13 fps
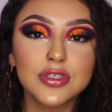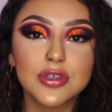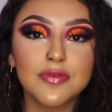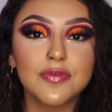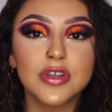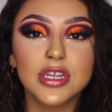
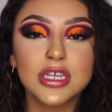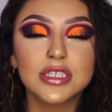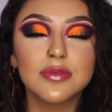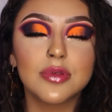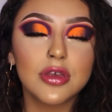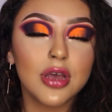So for
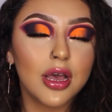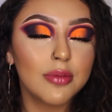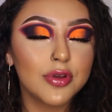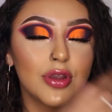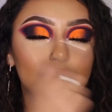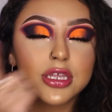today's video,
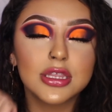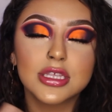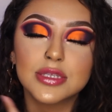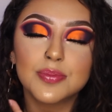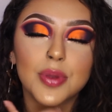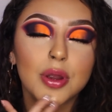I'm creating
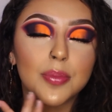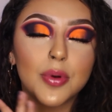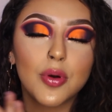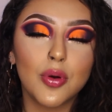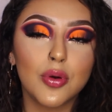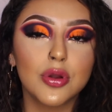this
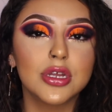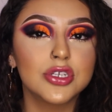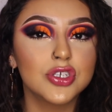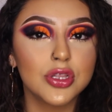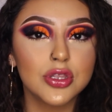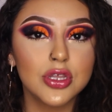purple
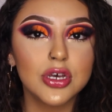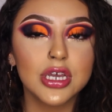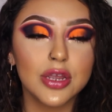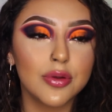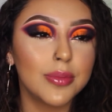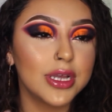orange
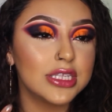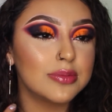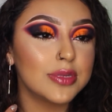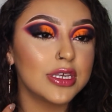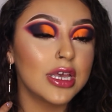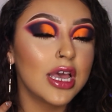look. It
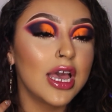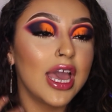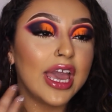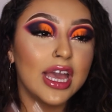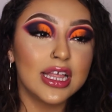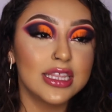reminds me
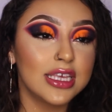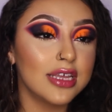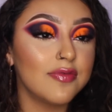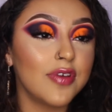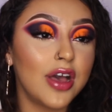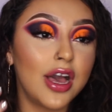
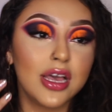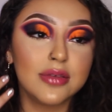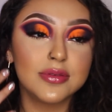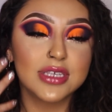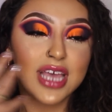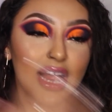alien
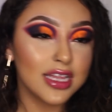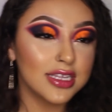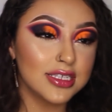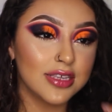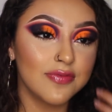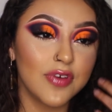vibes,
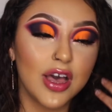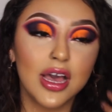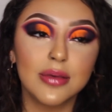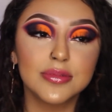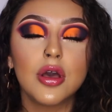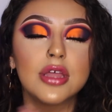galaxy
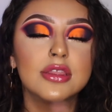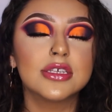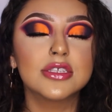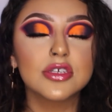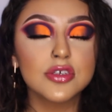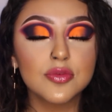vibes, and
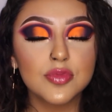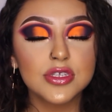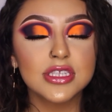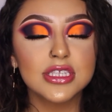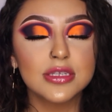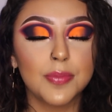this look
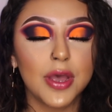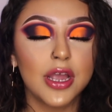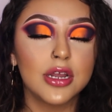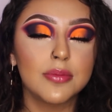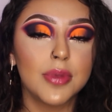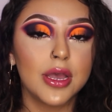was
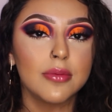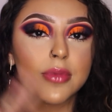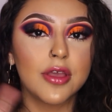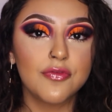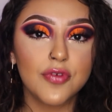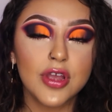inspired by
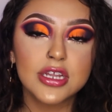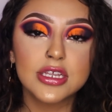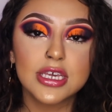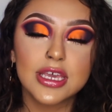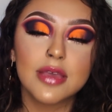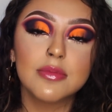my
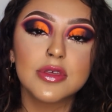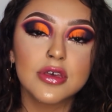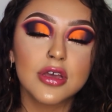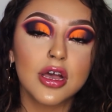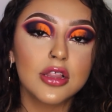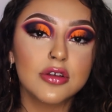friend. He gave me
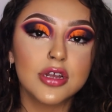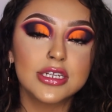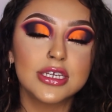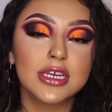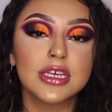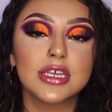the color
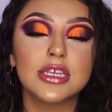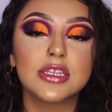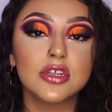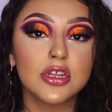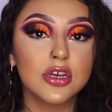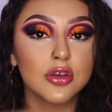idea. He
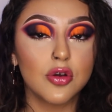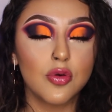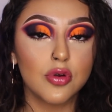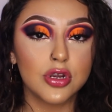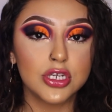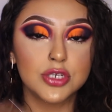did an
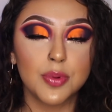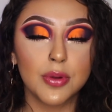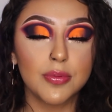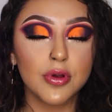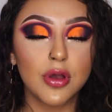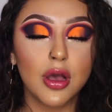orange
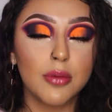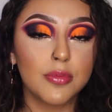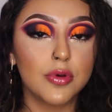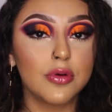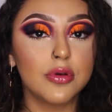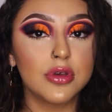purple
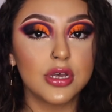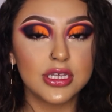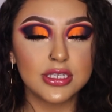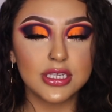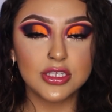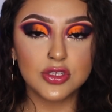combo.
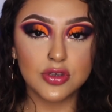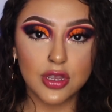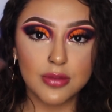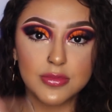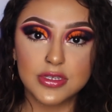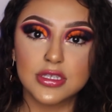His
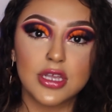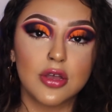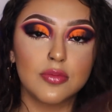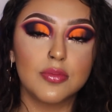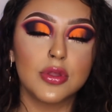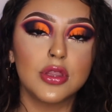Instagram is
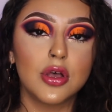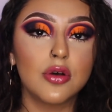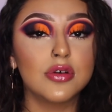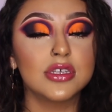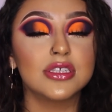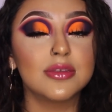down
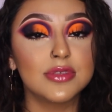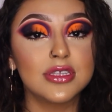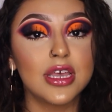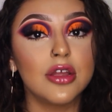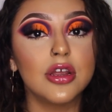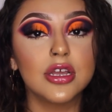below. His name
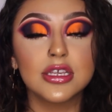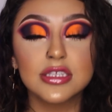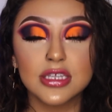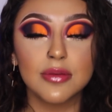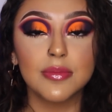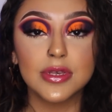is Eric.
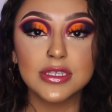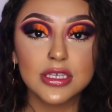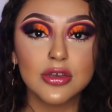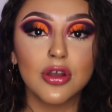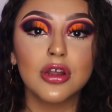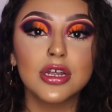He's an
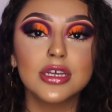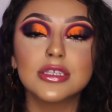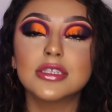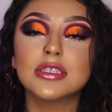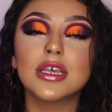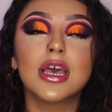amazing
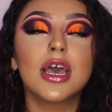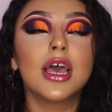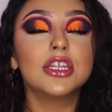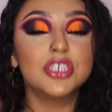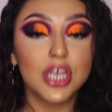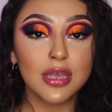artist.
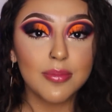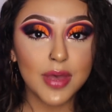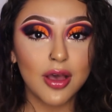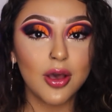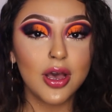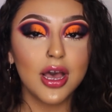Check him
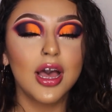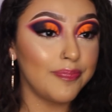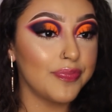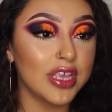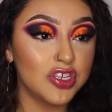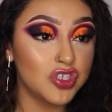out.
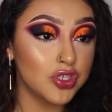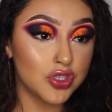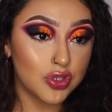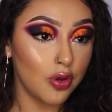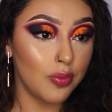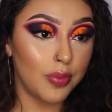It's
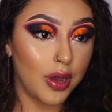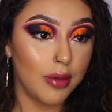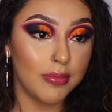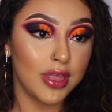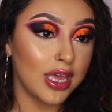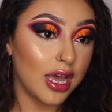just so
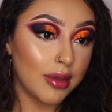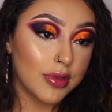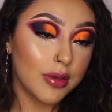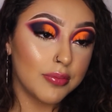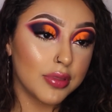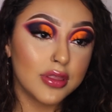bomb. Like, I'm
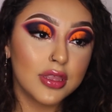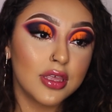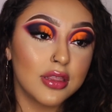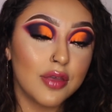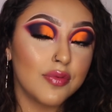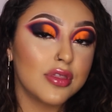
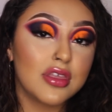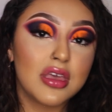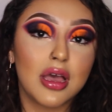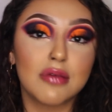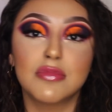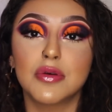completely in love with
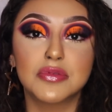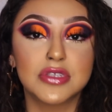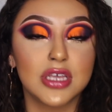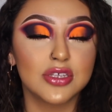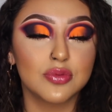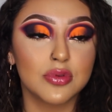it. I'm
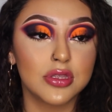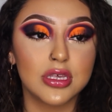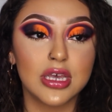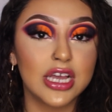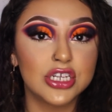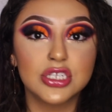obsessed with
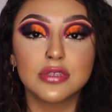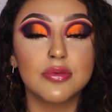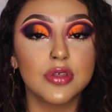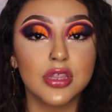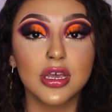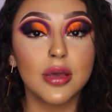it. I just
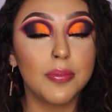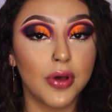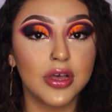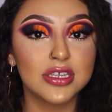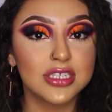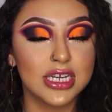feel like a
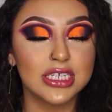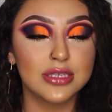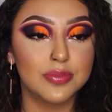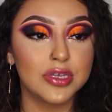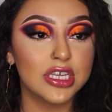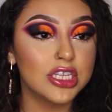boss
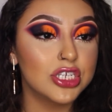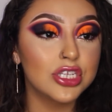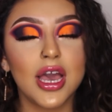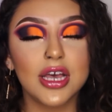ass bitch.